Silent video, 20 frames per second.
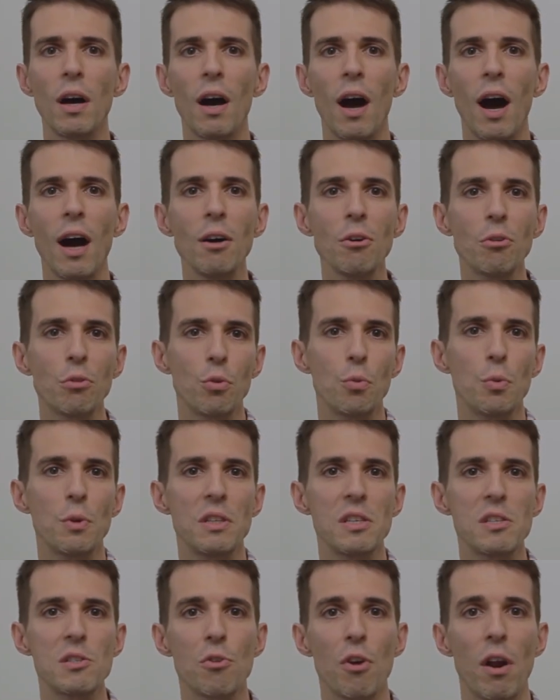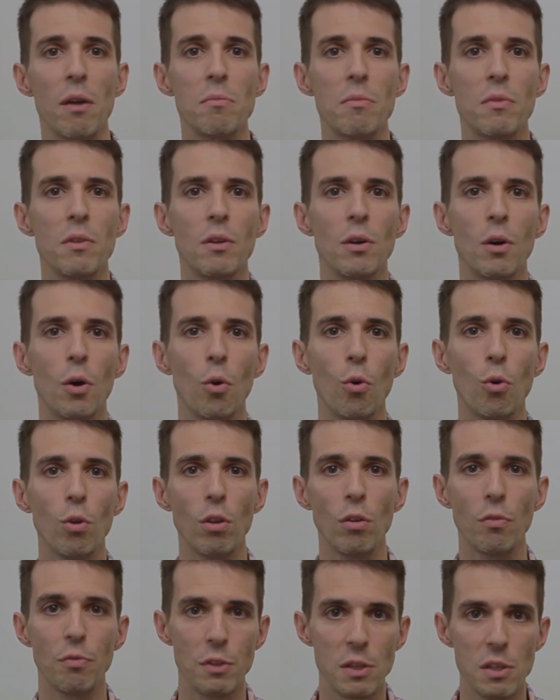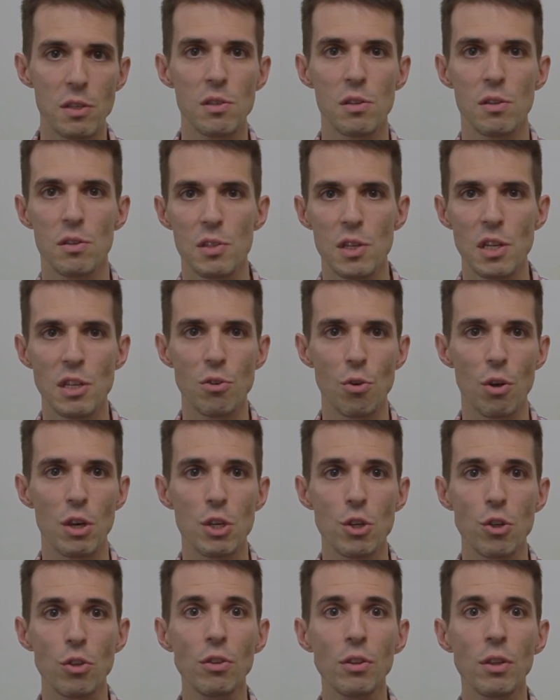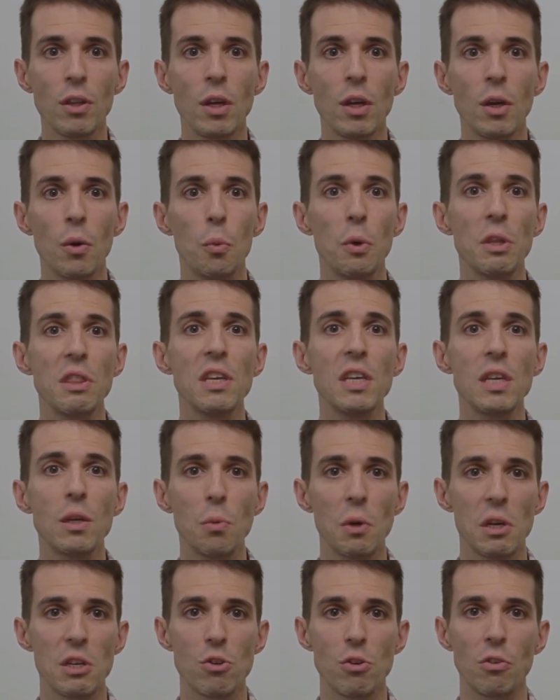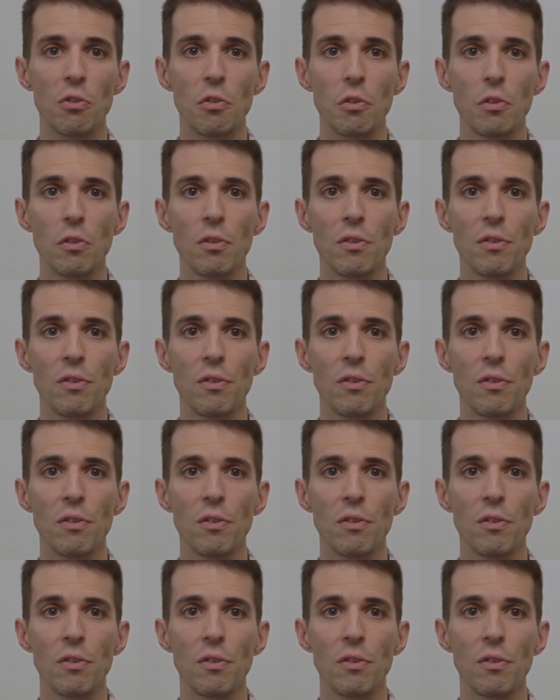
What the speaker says: how do we describe all of this situation? With equations.